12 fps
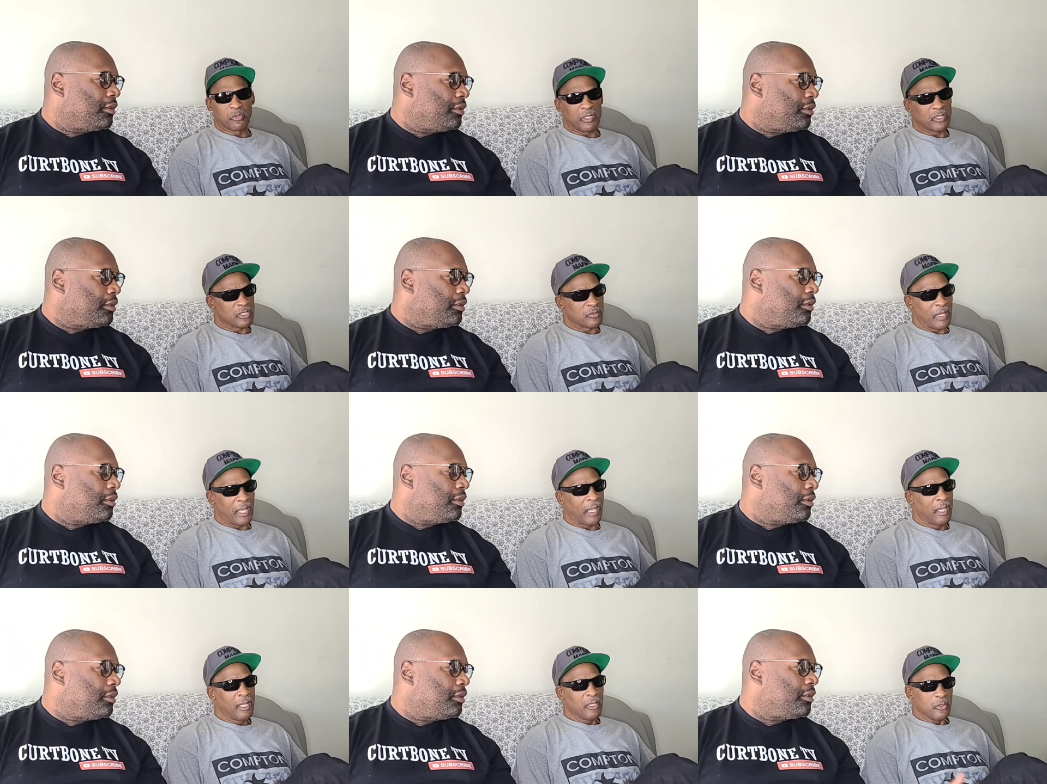Speaker 1: trenches,
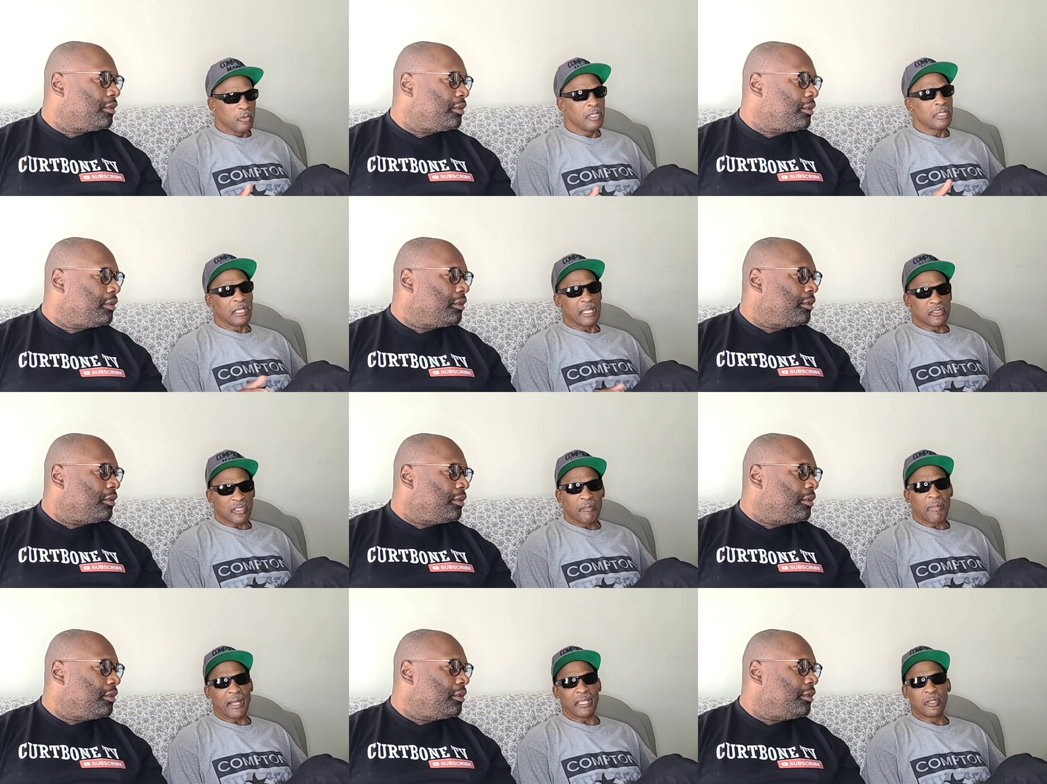man, you need to let
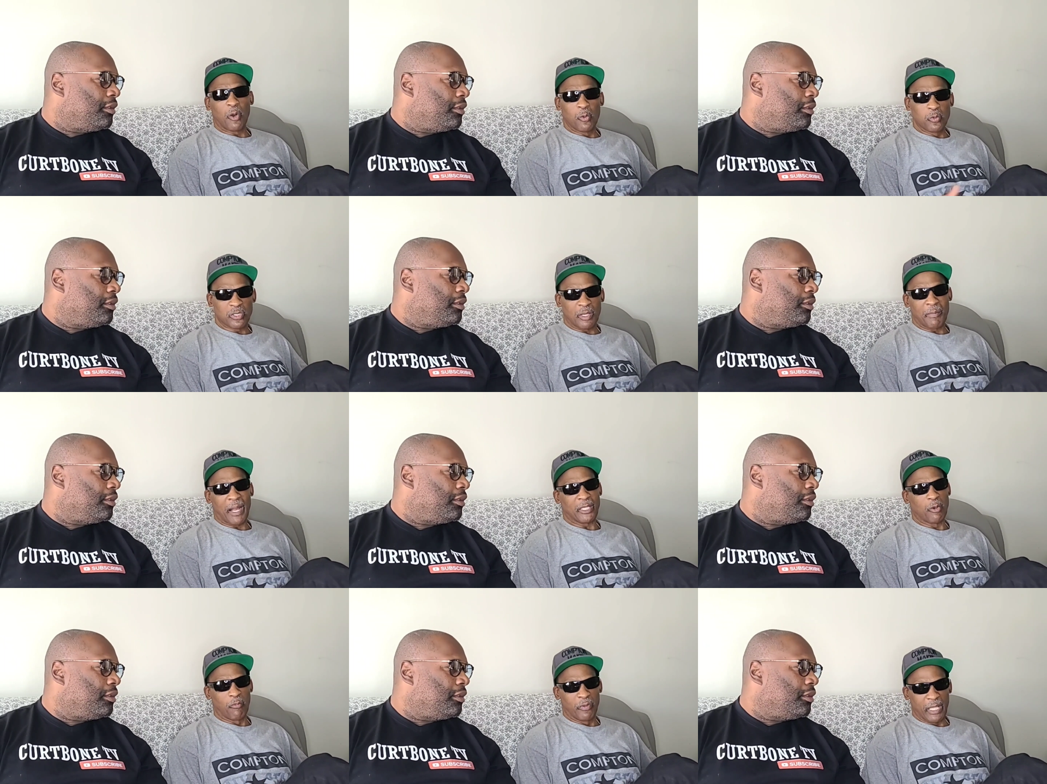somebody know who's
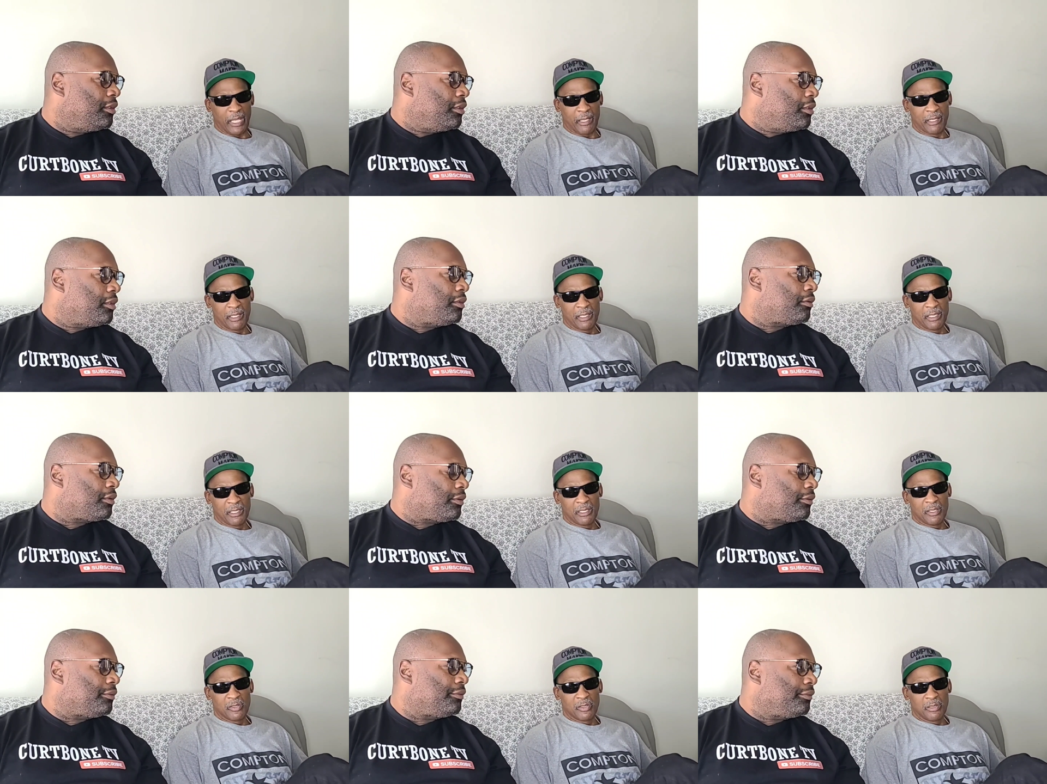somebody over there.
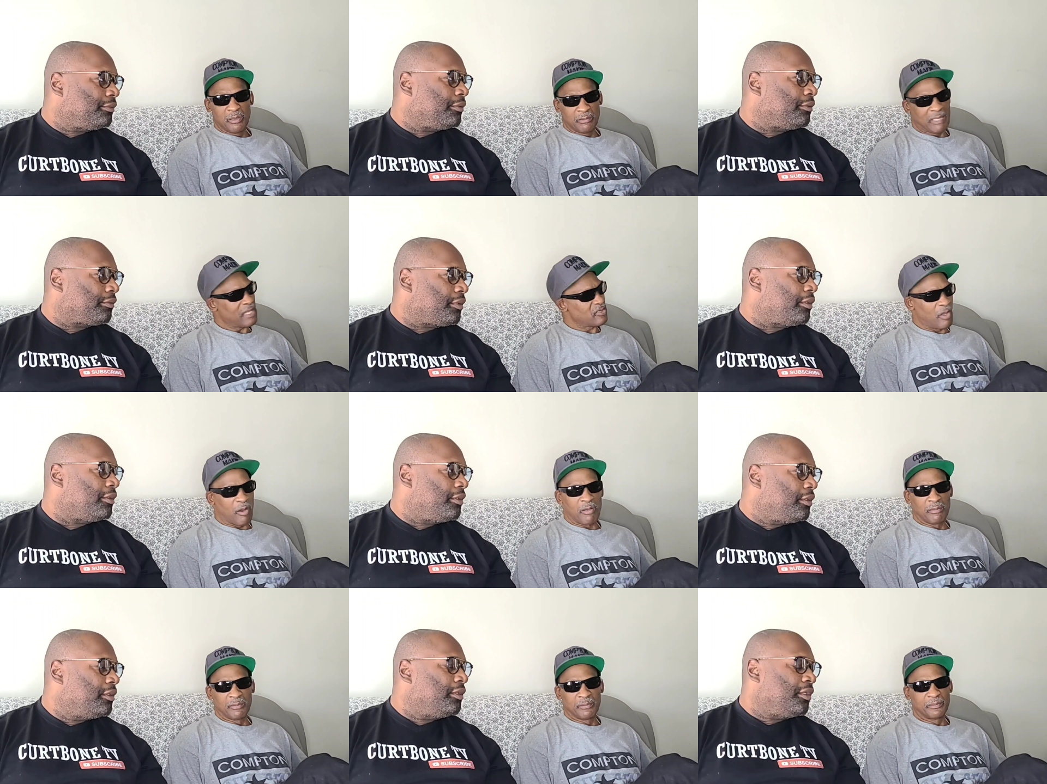Okay. That's
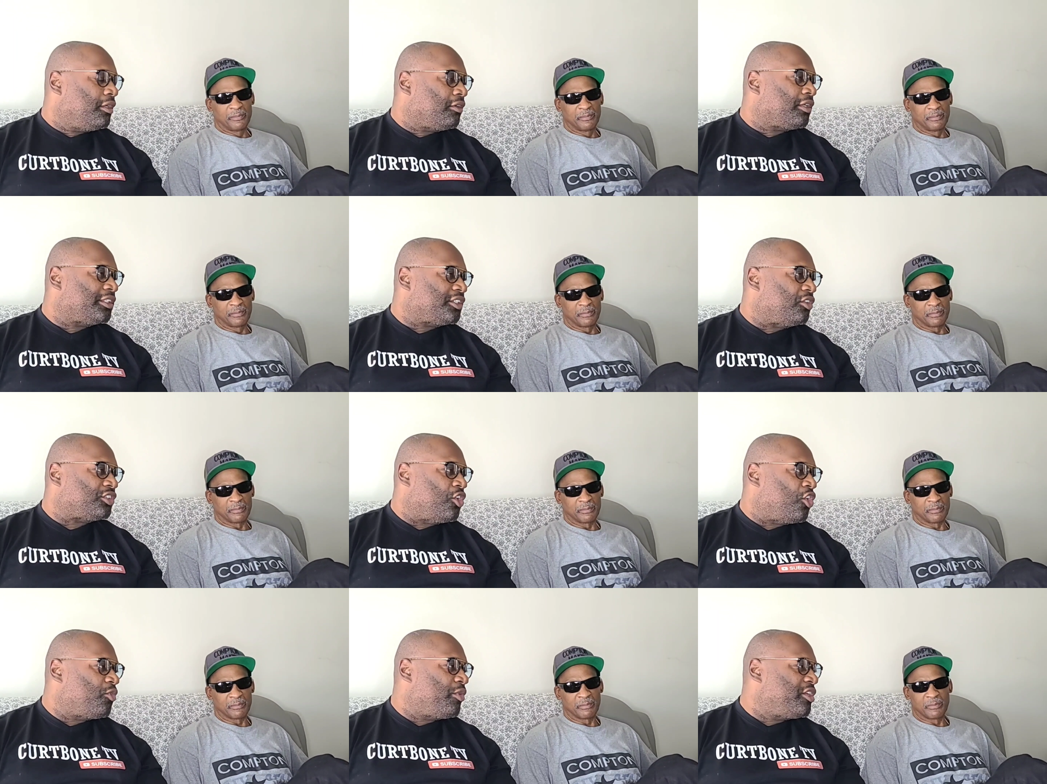all. Okay, so it's
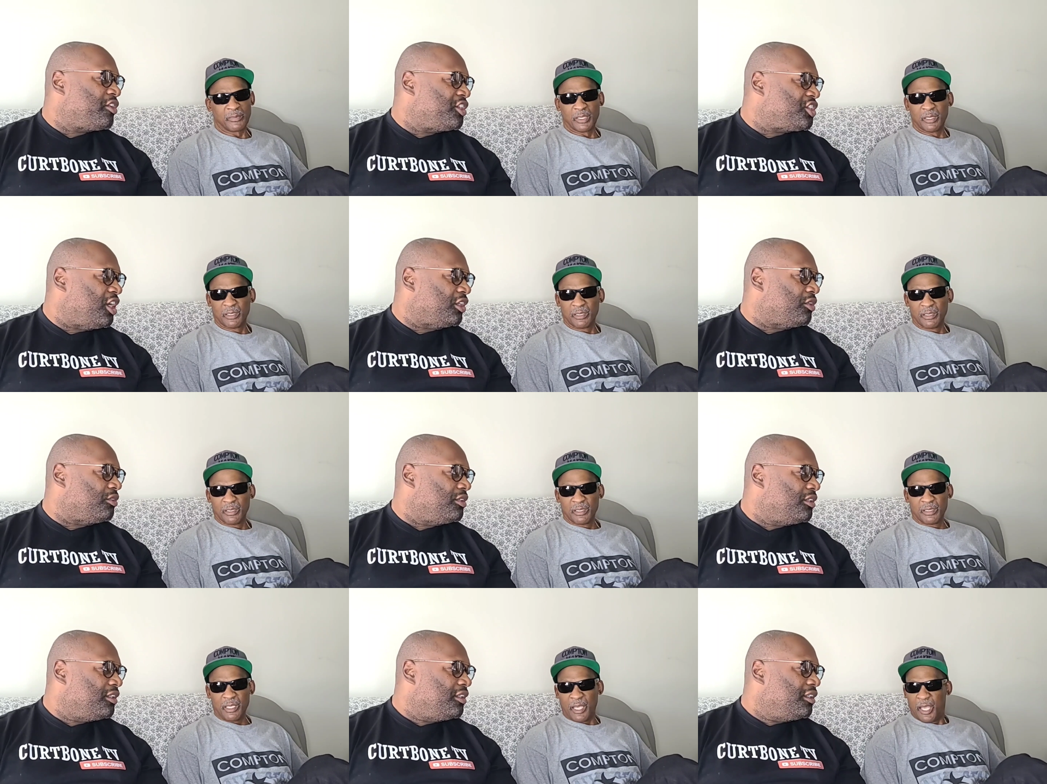so only
Speaker 2: when you're in the jungle.
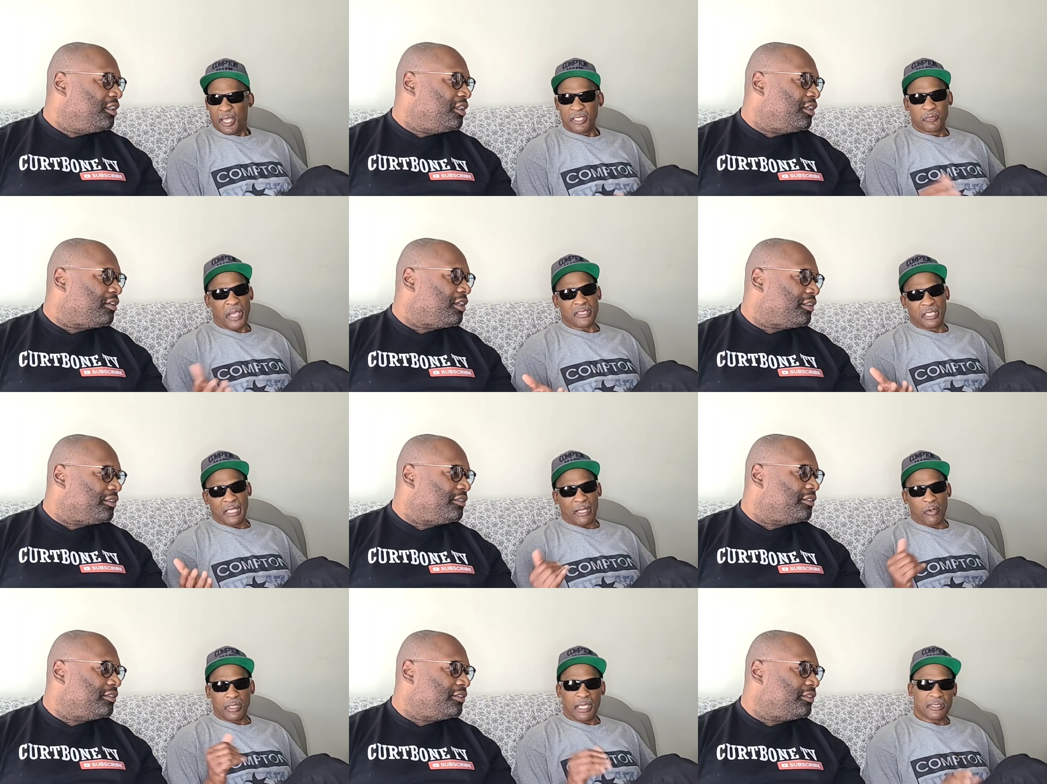
Speaker 1: Yeah, it's basically
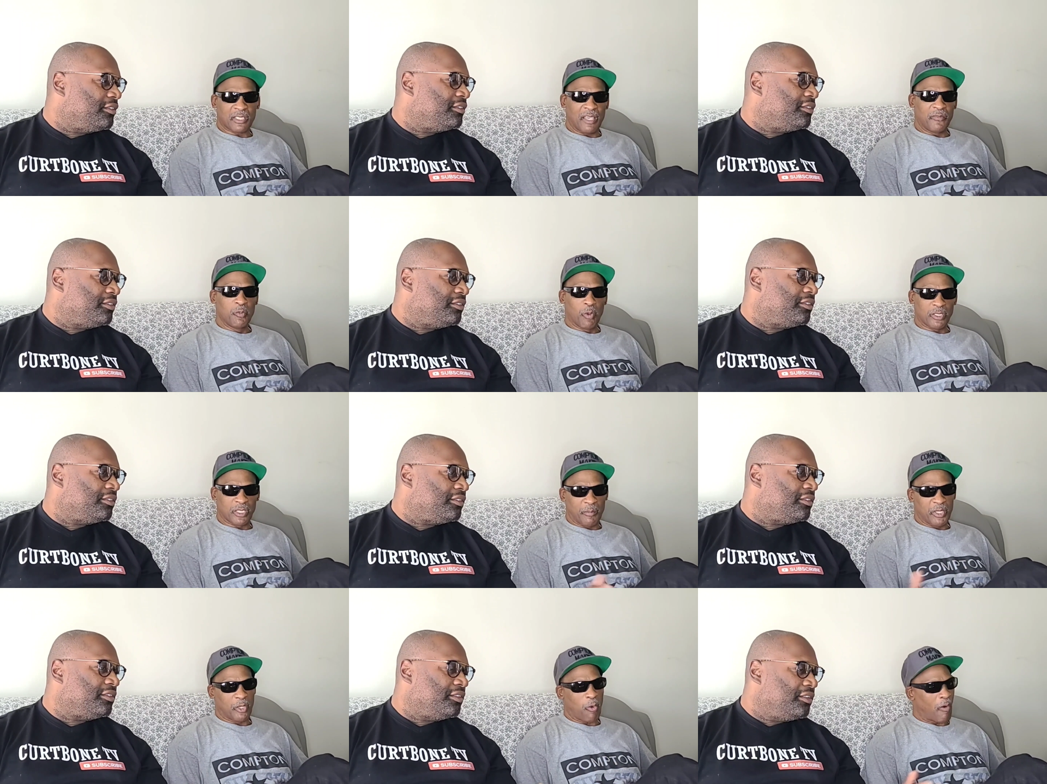like okay, say if you want to
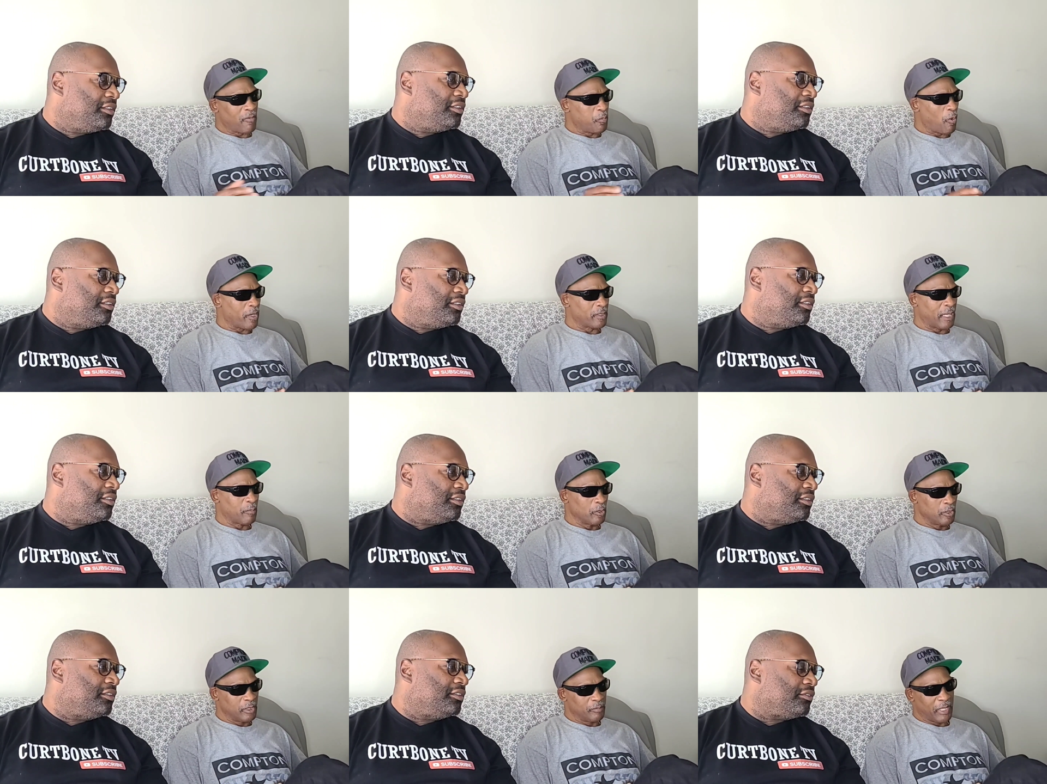come into Carver Park
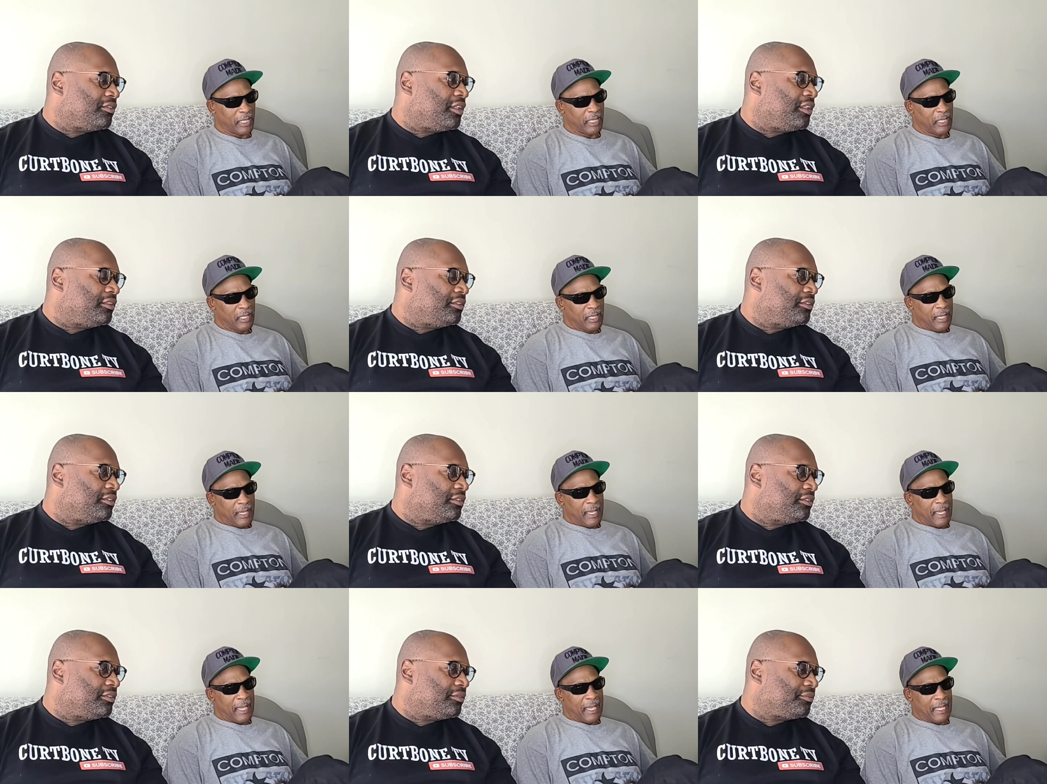neighborhood, man, right.
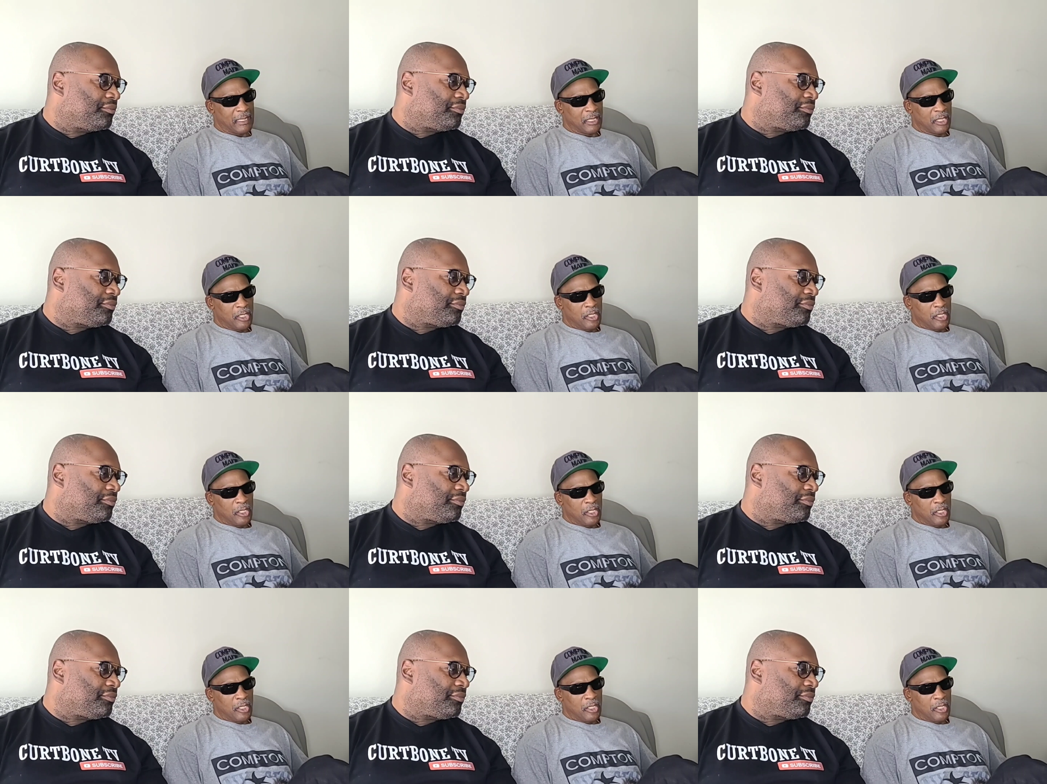and